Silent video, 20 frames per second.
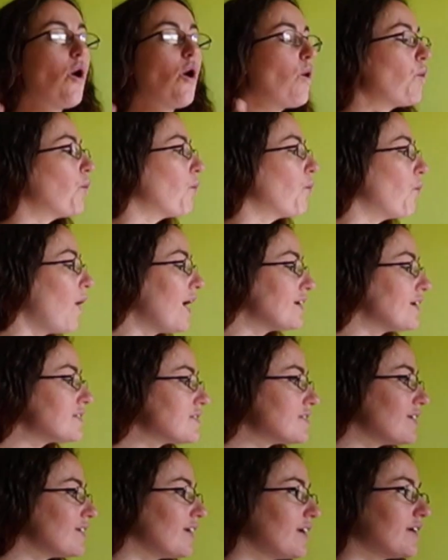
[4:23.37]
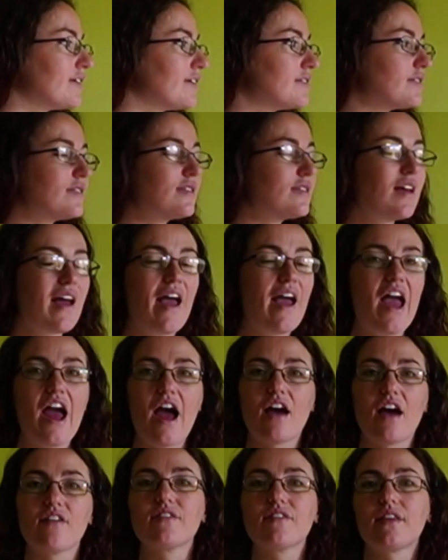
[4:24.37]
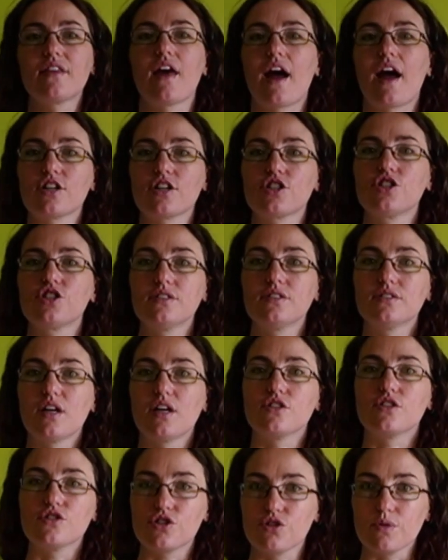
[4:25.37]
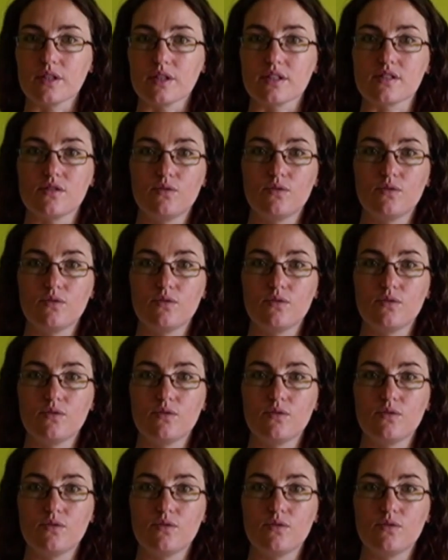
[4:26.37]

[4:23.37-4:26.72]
What is having the action done to it?